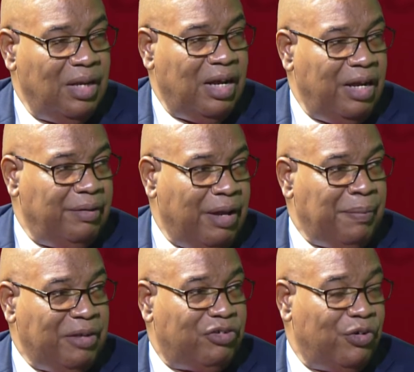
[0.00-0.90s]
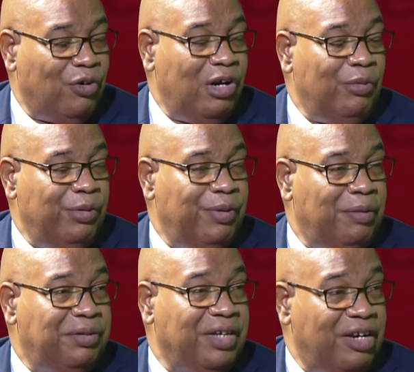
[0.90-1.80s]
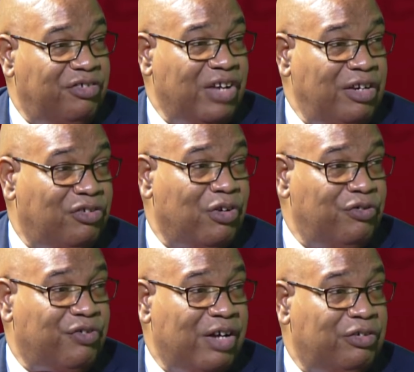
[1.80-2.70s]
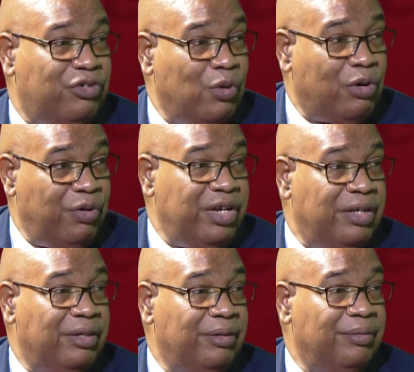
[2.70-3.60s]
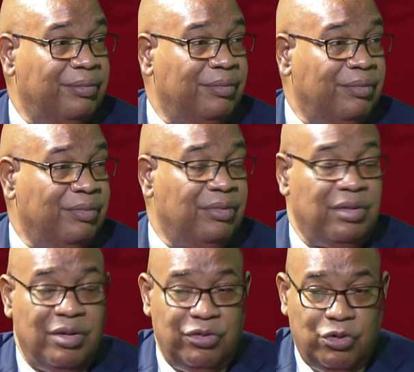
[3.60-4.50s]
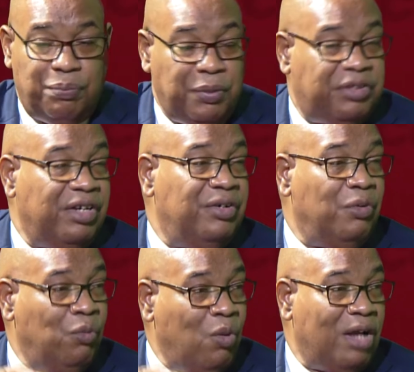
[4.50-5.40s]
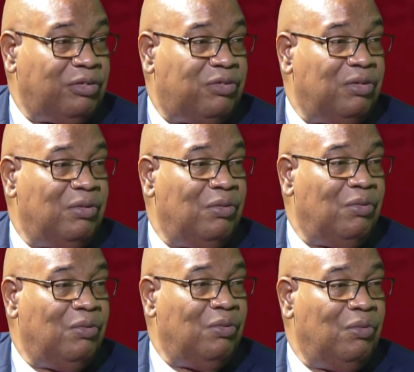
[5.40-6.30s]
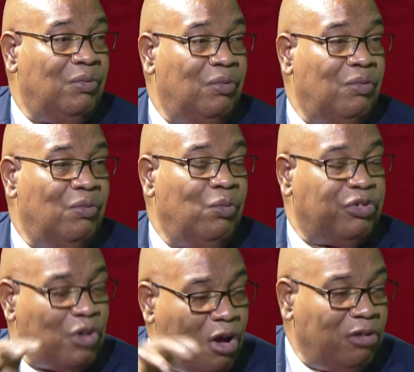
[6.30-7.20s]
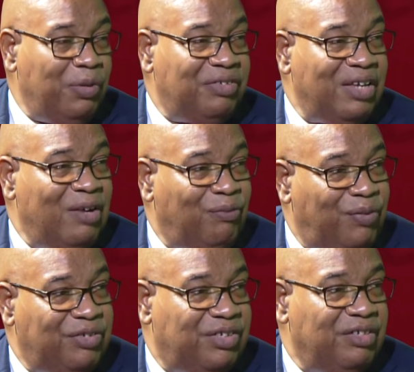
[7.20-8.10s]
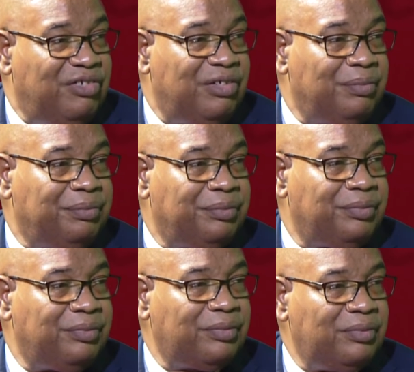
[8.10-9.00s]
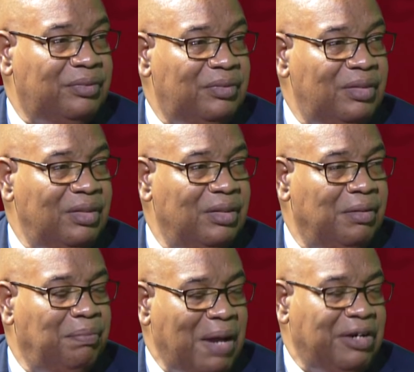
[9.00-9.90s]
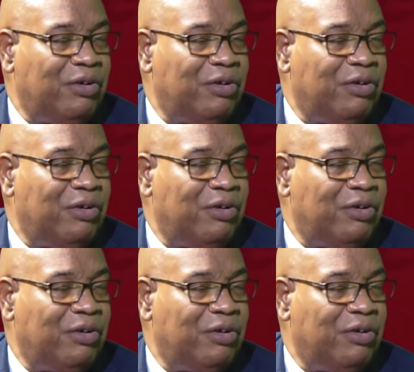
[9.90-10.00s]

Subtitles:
I mentioned earlier we were able to get a Chinese contractor to agree to put in what was always envisaged by the